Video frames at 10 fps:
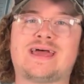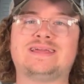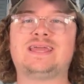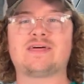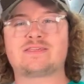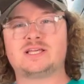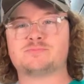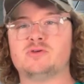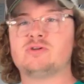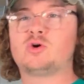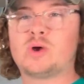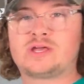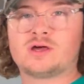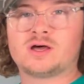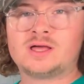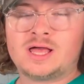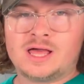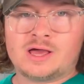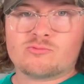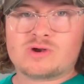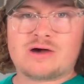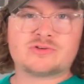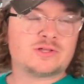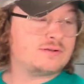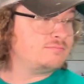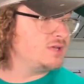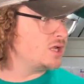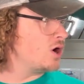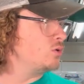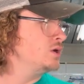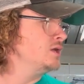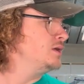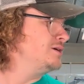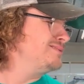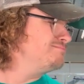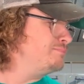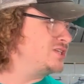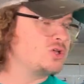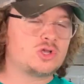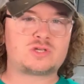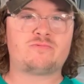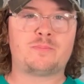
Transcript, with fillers: and get things moving quicker rather than, you know, be searching for